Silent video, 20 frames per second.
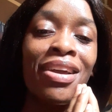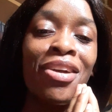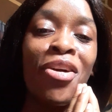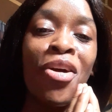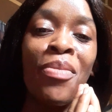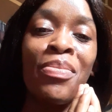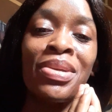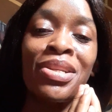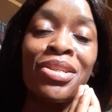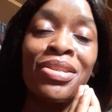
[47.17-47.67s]

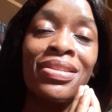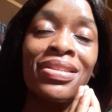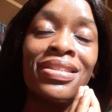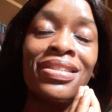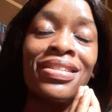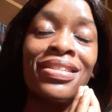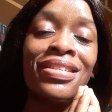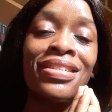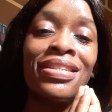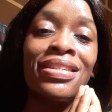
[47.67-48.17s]
coming
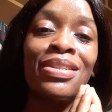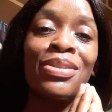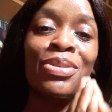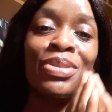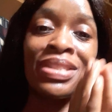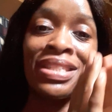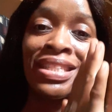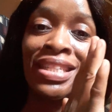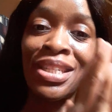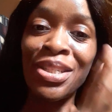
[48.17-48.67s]
to
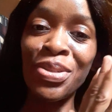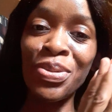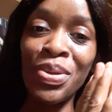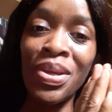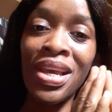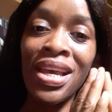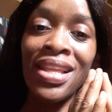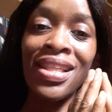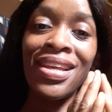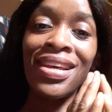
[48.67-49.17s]
stay
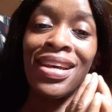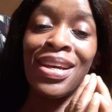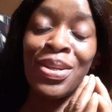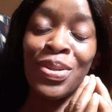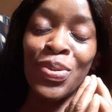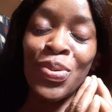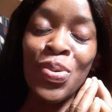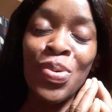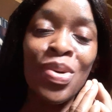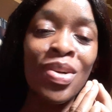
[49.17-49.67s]
together
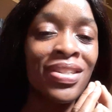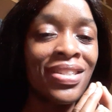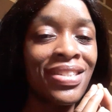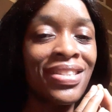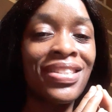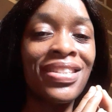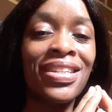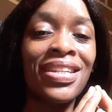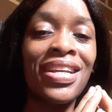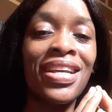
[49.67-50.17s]
as one.
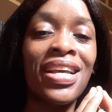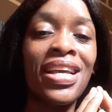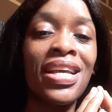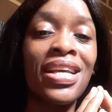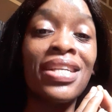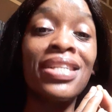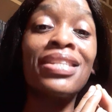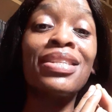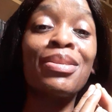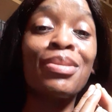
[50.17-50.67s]

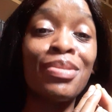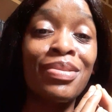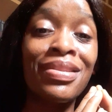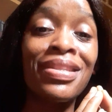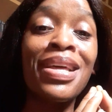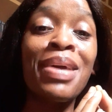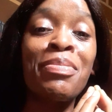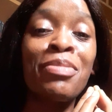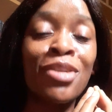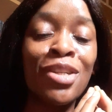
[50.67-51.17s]
So
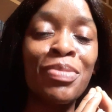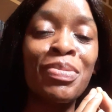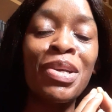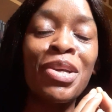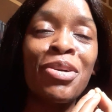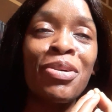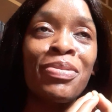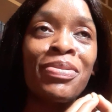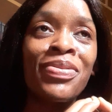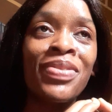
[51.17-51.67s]
there must be
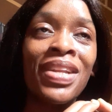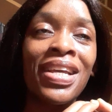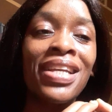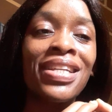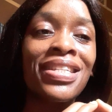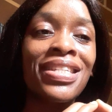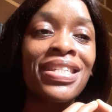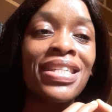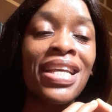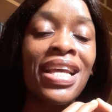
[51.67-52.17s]

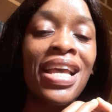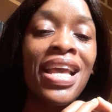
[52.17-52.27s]
conflict.